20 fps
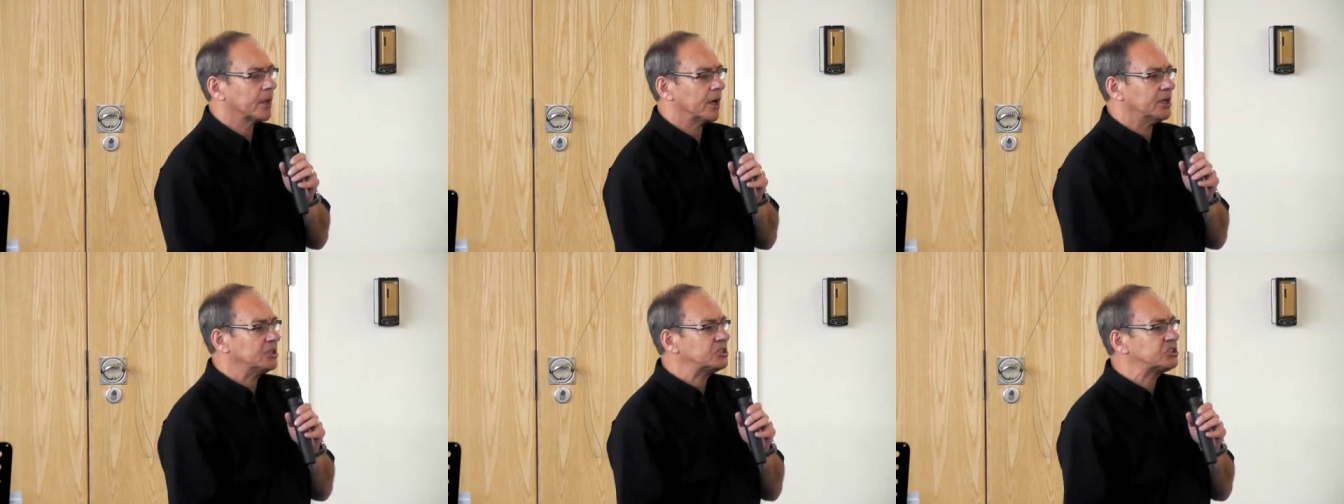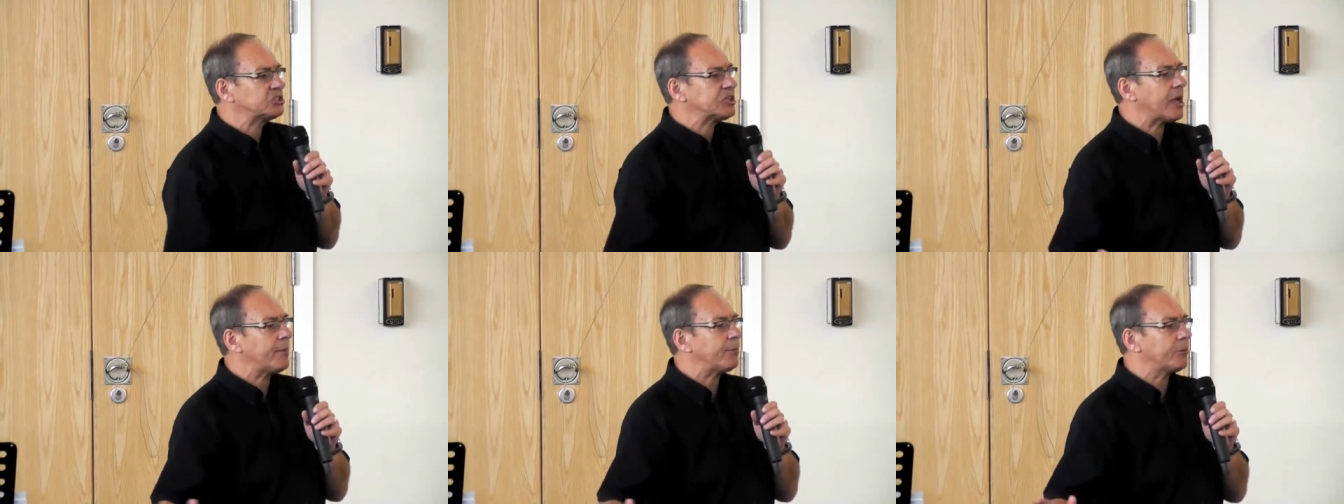And
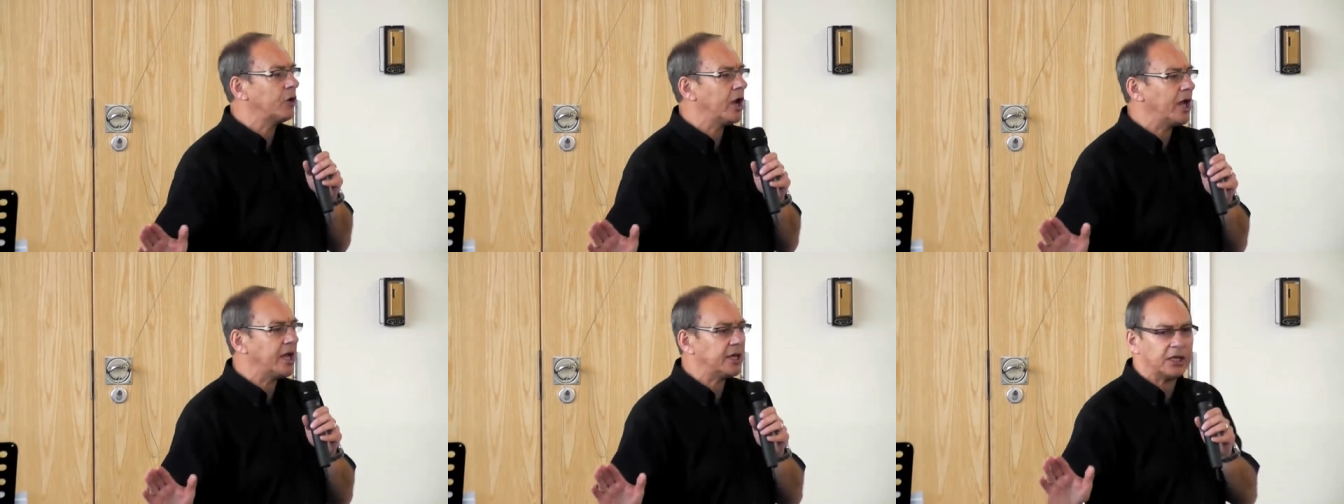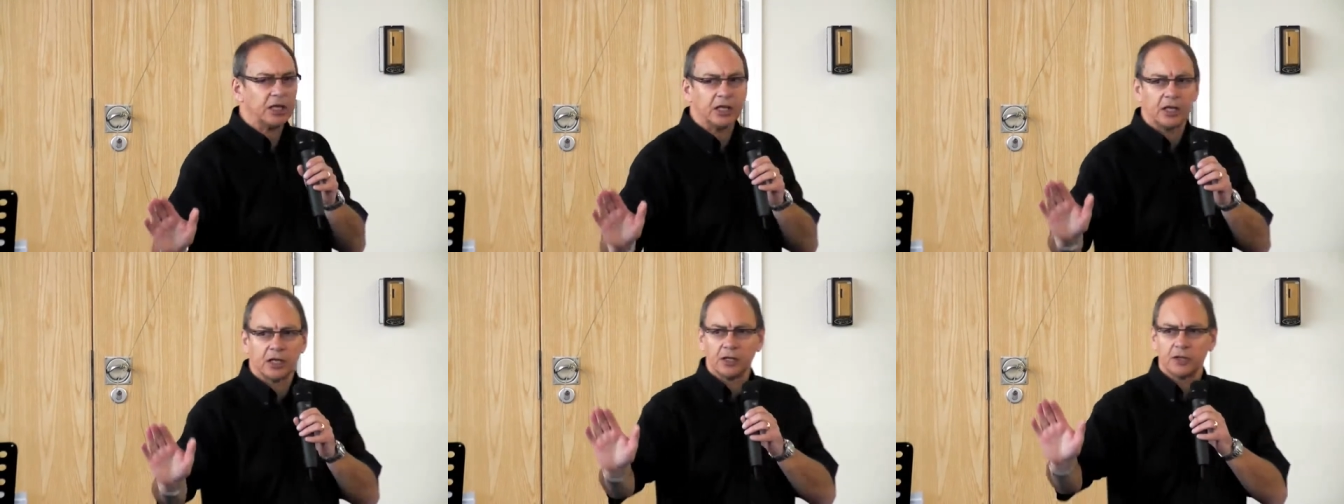
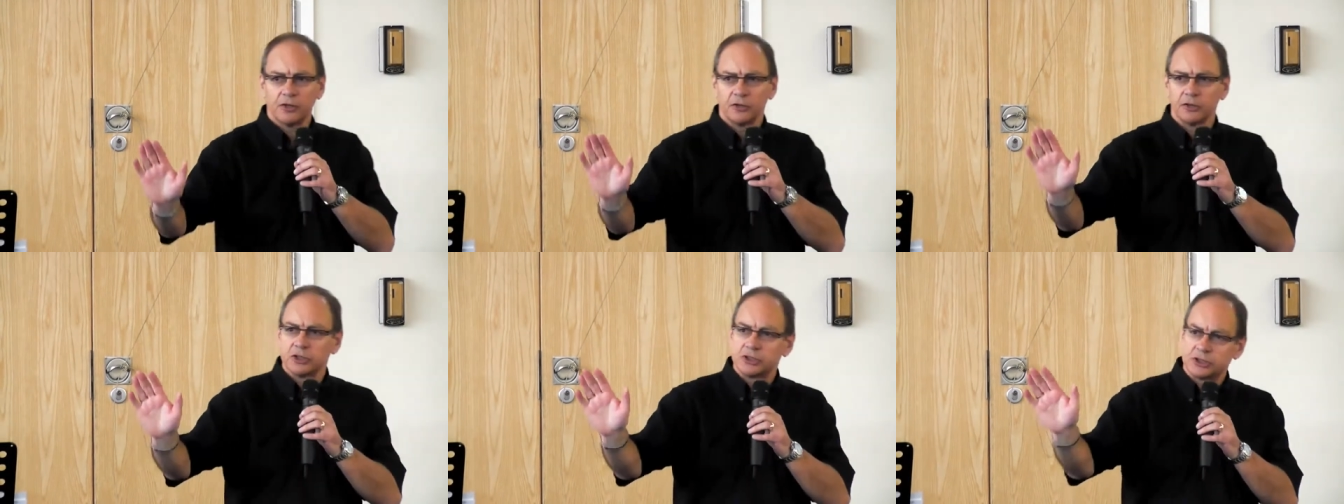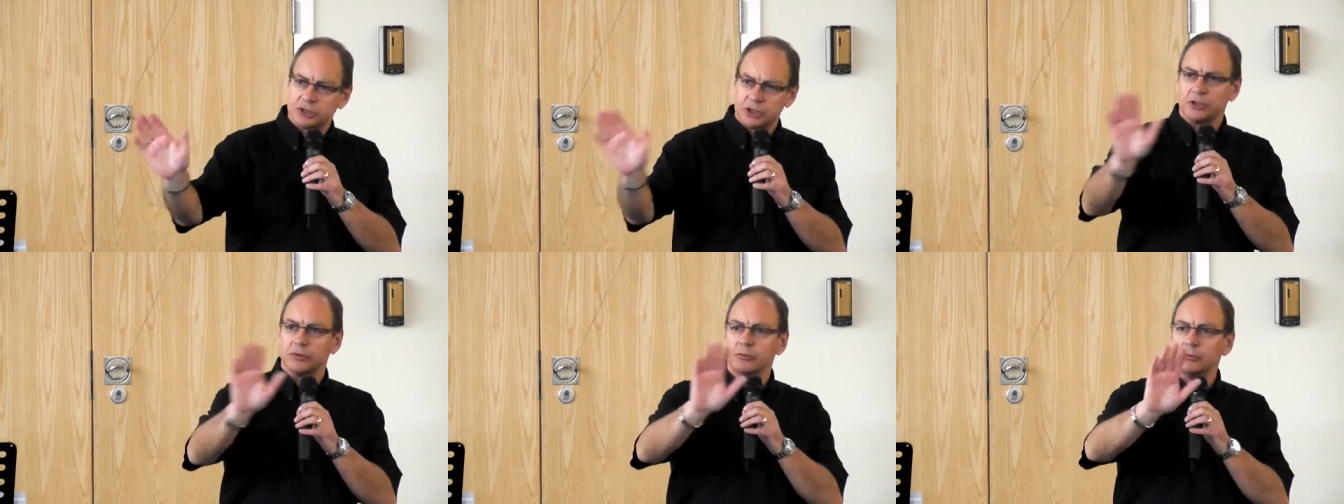separating the
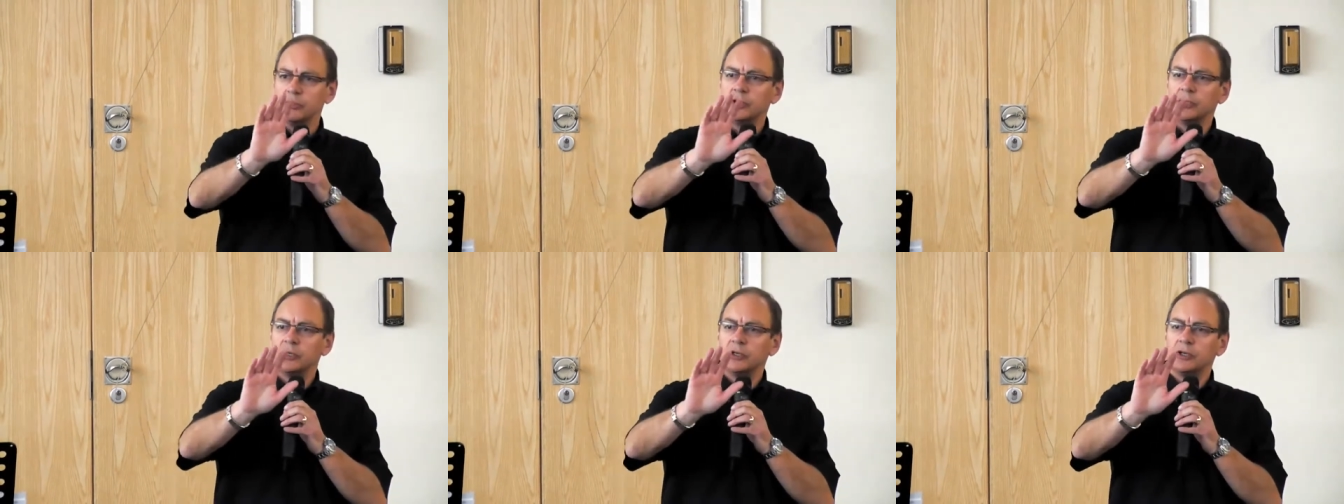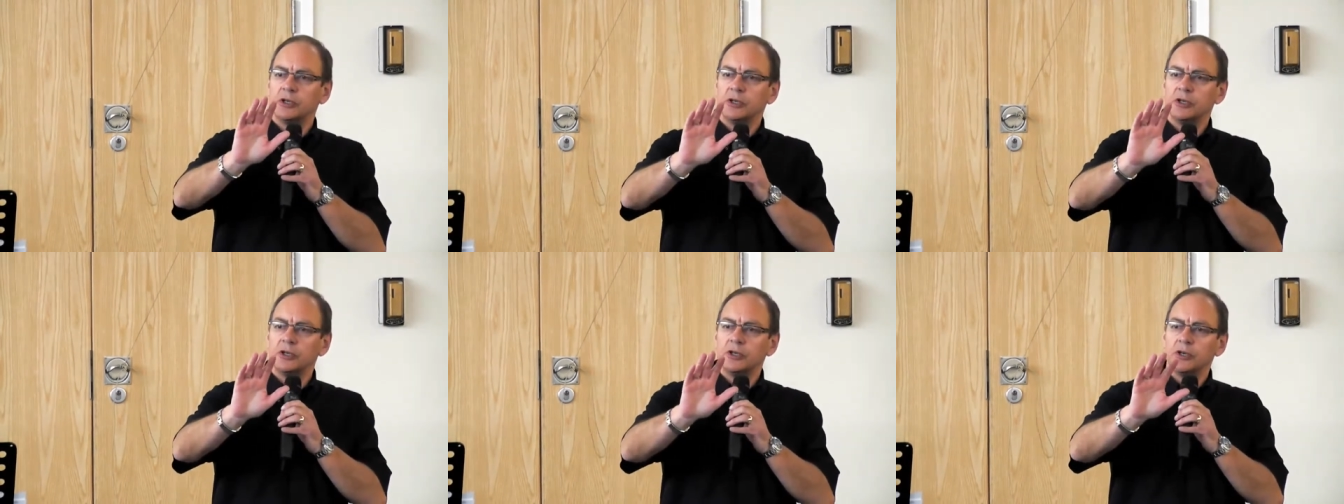two
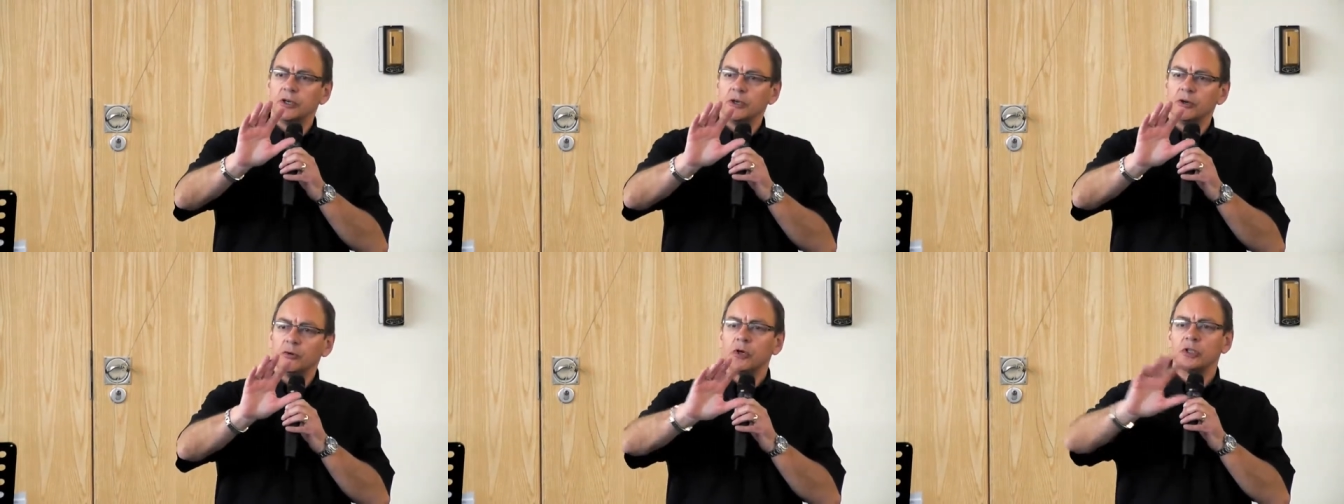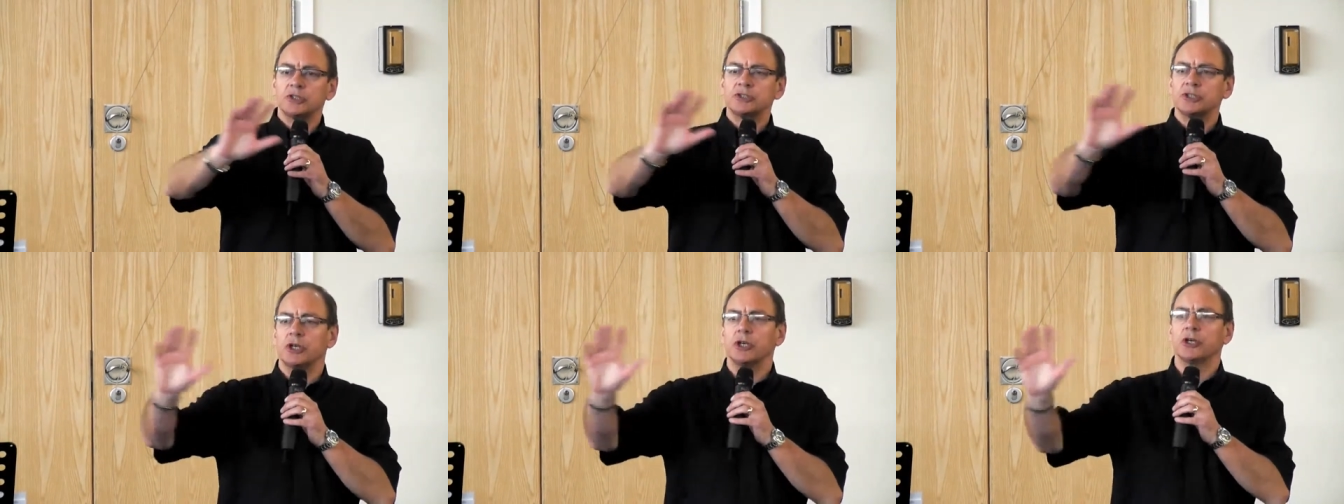
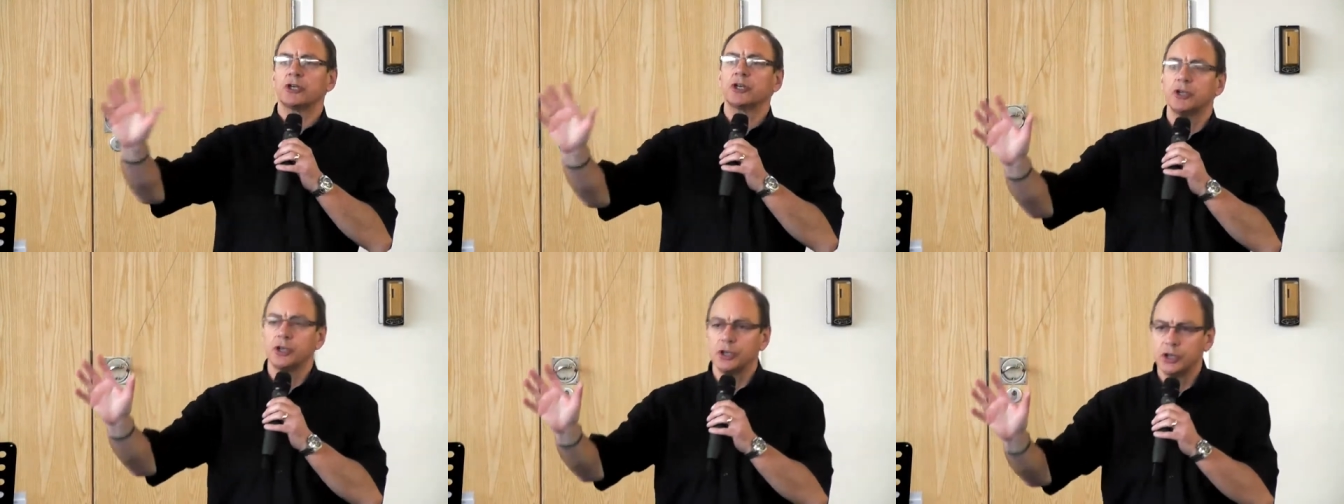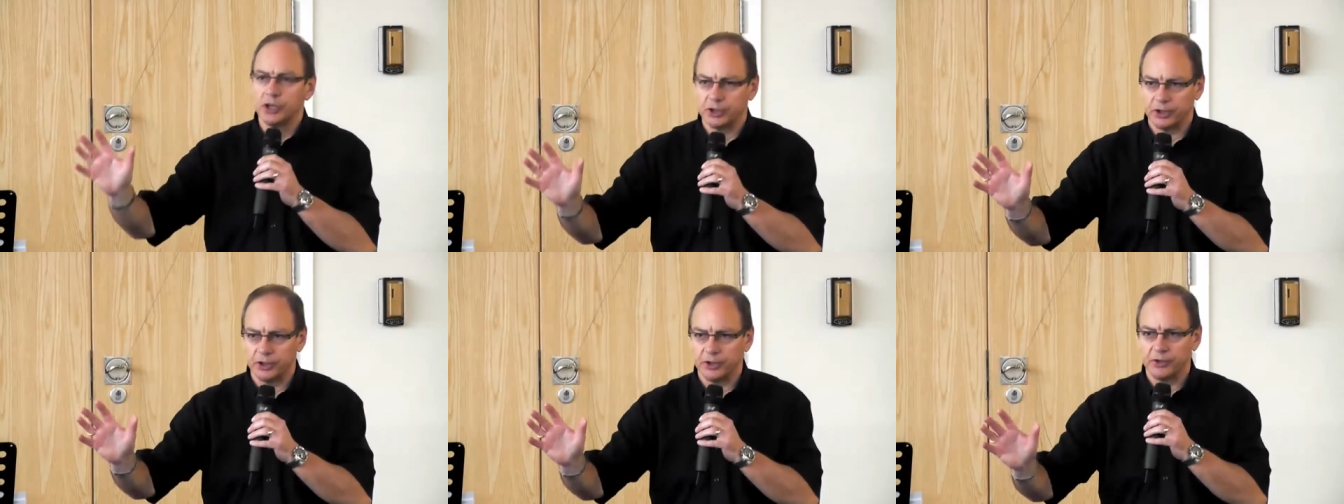was a
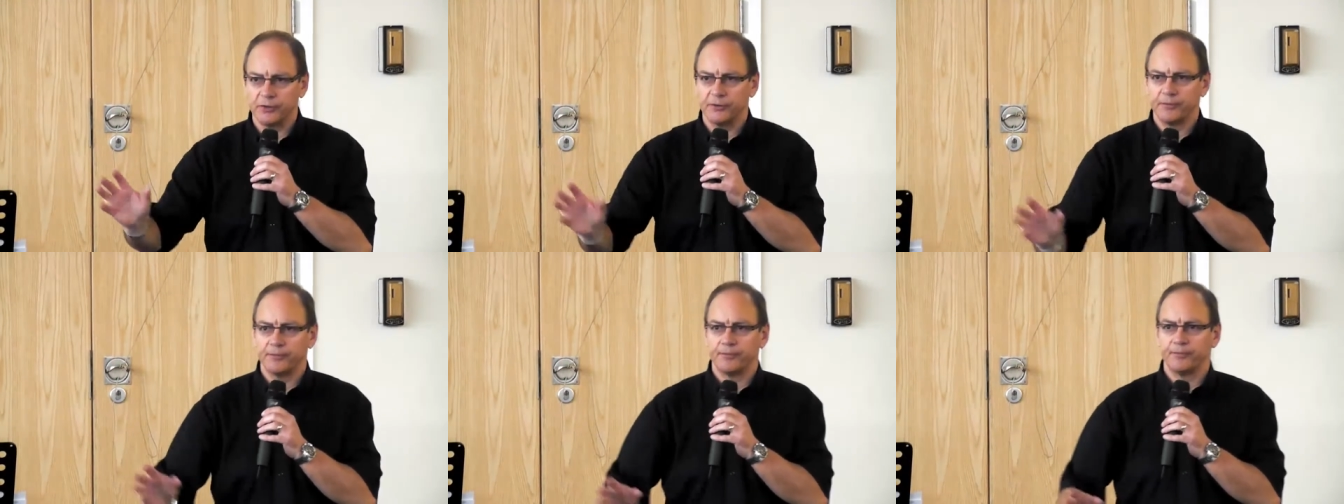curtain